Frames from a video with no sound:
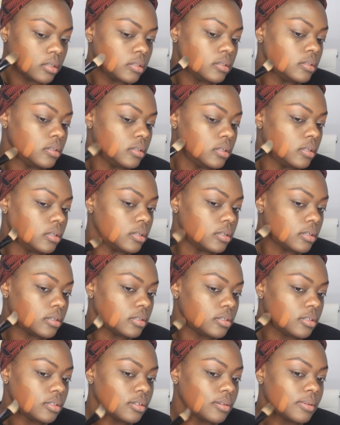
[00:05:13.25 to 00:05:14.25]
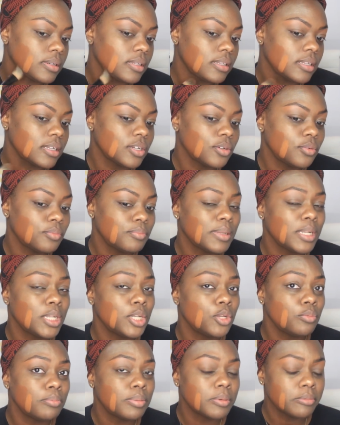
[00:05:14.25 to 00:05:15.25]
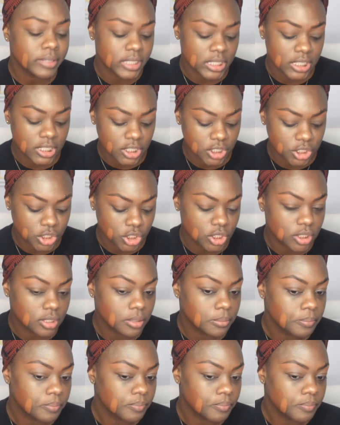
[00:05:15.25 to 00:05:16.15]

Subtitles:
ugh, you don't want to look oompa loompa-ish.